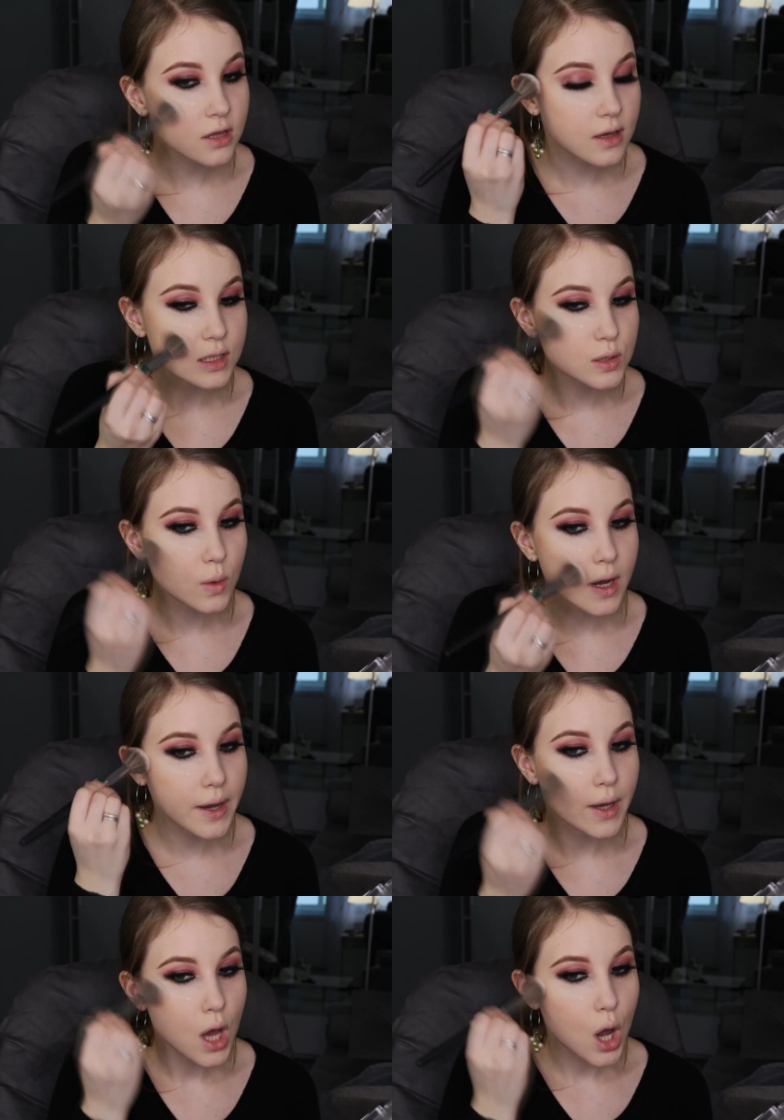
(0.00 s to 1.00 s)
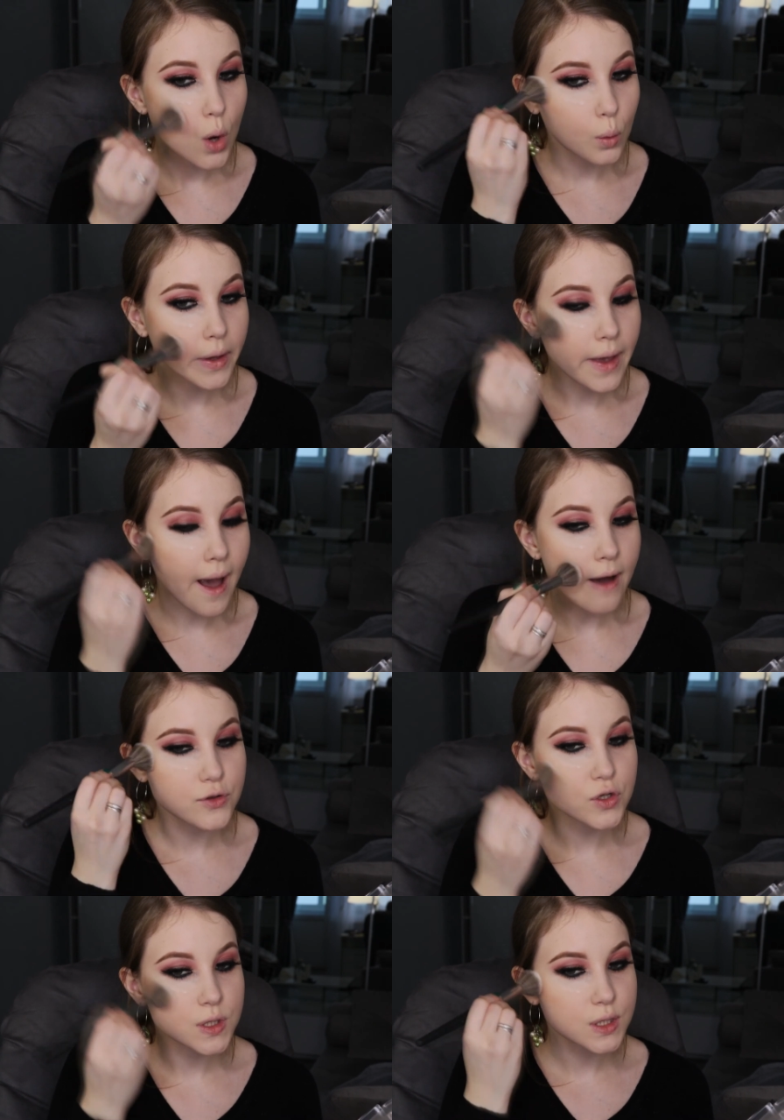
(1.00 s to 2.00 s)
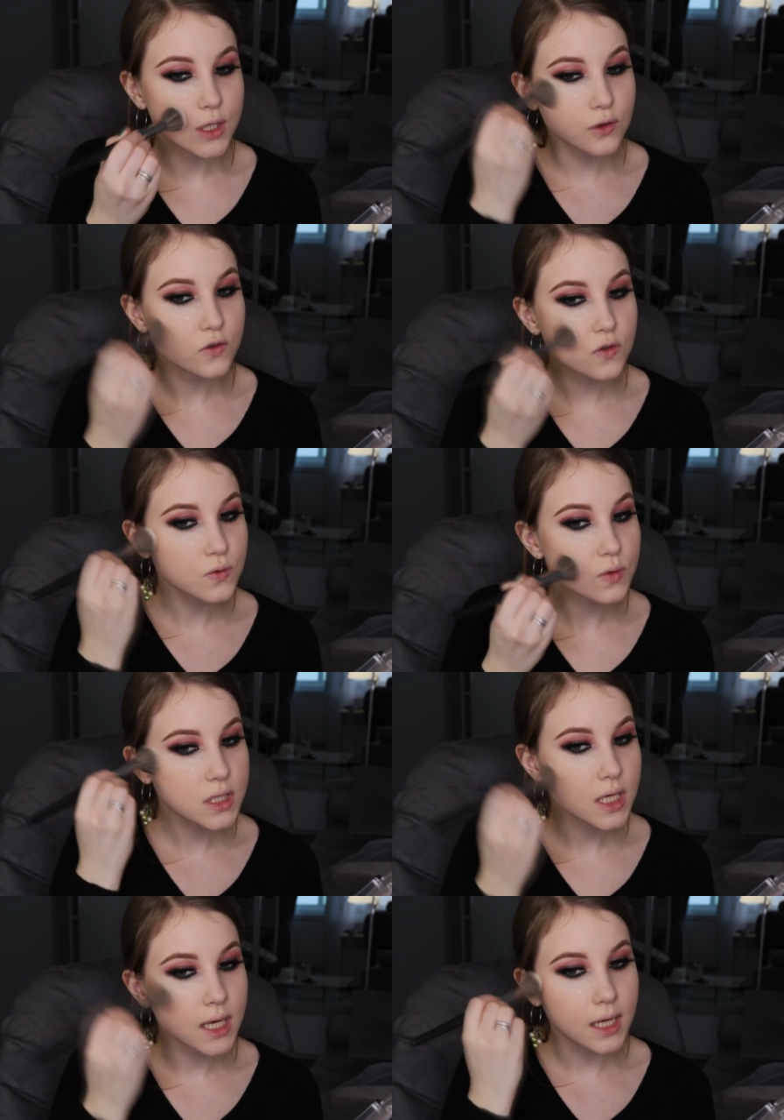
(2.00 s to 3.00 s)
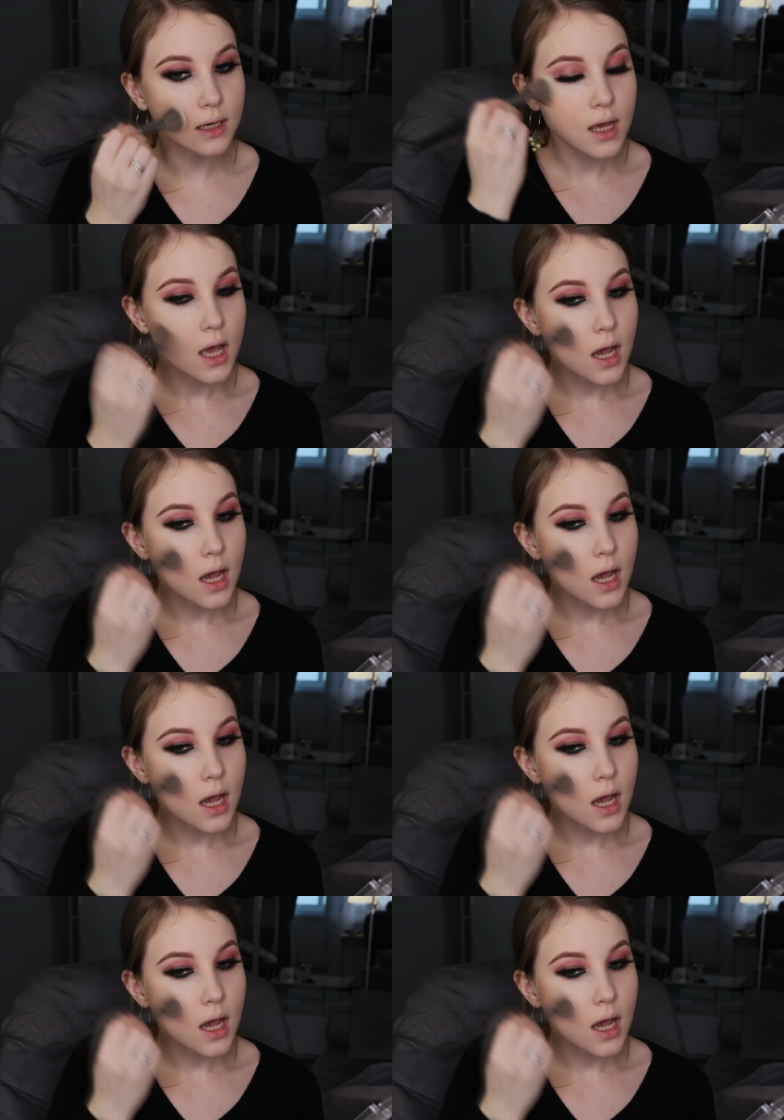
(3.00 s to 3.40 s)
That's why we have to stick to this routine,